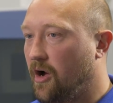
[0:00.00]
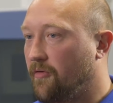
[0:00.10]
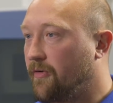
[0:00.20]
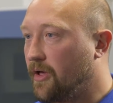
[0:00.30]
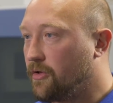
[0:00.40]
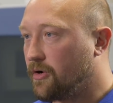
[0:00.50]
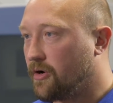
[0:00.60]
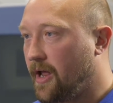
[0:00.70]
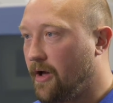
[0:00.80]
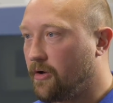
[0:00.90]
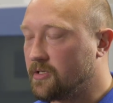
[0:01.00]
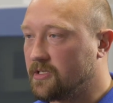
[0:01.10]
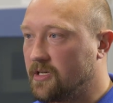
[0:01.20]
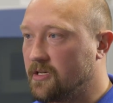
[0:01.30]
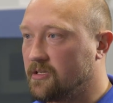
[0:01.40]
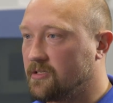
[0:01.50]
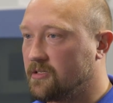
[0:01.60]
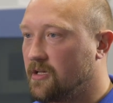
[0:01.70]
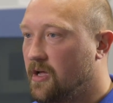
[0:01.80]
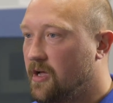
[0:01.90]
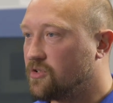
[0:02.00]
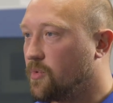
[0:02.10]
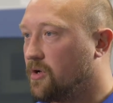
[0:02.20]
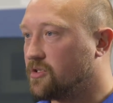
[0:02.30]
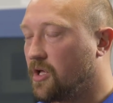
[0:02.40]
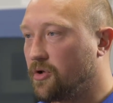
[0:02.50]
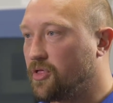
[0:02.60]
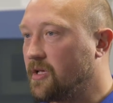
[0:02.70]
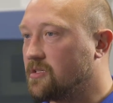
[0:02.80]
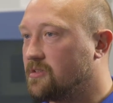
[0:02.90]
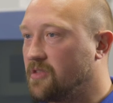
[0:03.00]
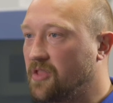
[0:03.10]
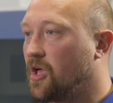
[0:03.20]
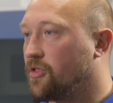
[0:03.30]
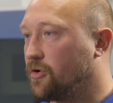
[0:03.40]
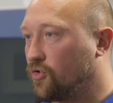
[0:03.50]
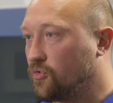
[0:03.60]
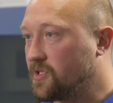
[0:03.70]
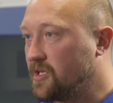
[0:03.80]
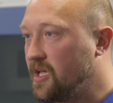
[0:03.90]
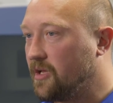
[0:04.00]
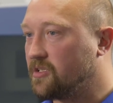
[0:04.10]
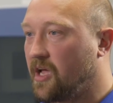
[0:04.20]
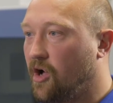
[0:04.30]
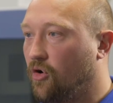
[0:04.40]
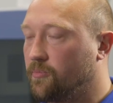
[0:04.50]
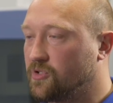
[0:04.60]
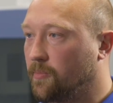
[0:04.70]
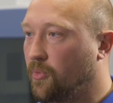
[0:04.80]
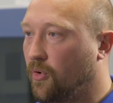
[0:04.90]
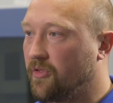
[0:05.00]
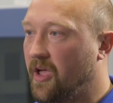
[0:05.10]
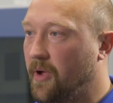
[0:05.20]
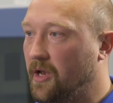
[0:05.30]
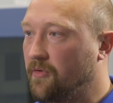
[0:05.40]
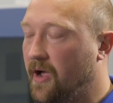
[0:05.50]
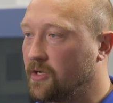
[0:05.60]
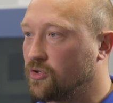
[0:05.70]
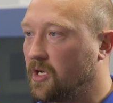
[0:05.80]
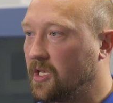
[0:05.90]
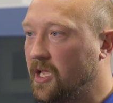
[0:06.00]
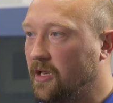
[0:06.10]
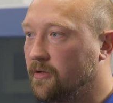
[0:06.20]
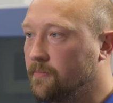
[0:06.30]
failure analysis, as well as other things that the other groups need to help support that manufacturing need.